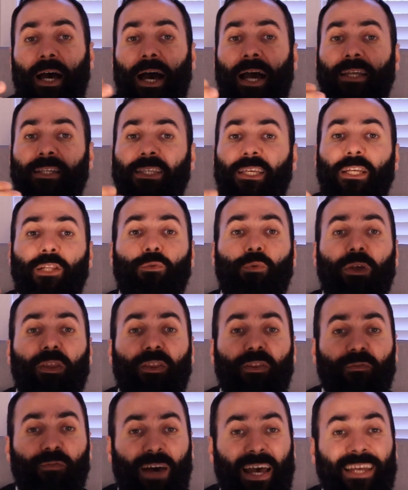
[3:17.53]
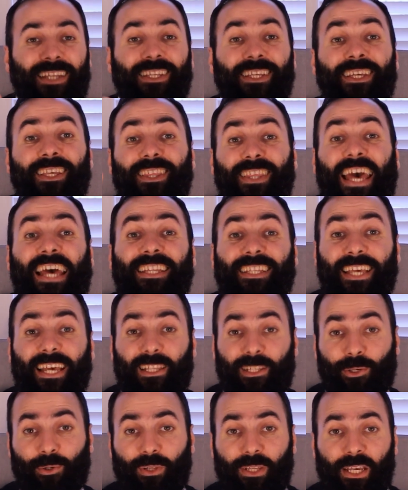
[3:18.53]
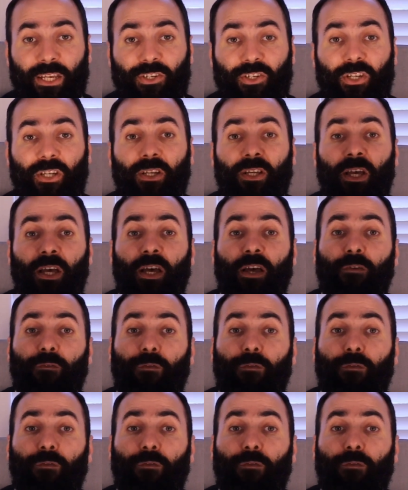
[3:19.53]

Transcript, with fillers: I deal with finding that calculation